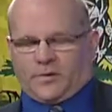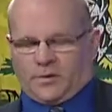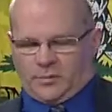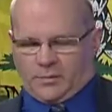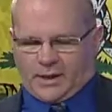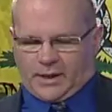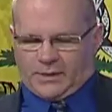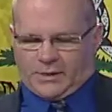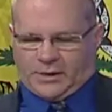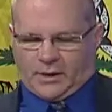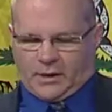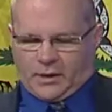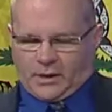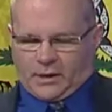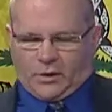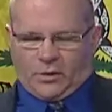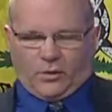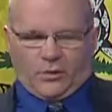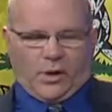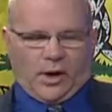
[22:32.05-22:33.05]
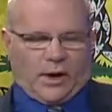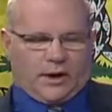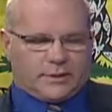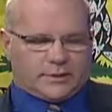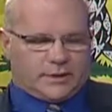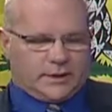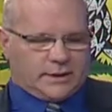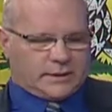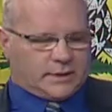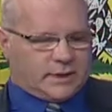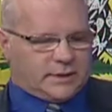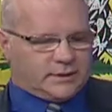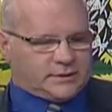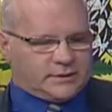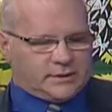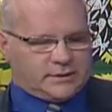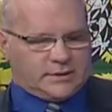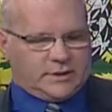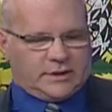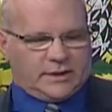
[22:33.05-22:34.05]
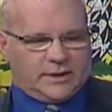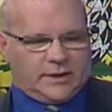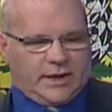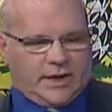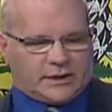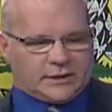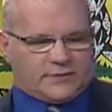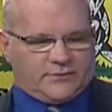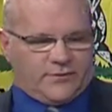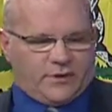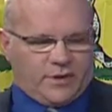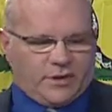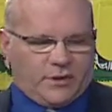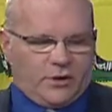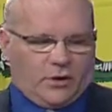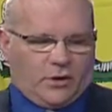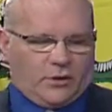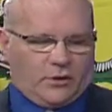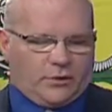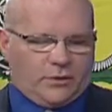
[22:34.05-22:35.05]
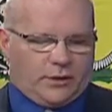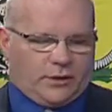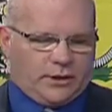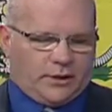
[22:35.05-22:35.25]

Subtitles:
You bet. Well, and that gets us to the next video.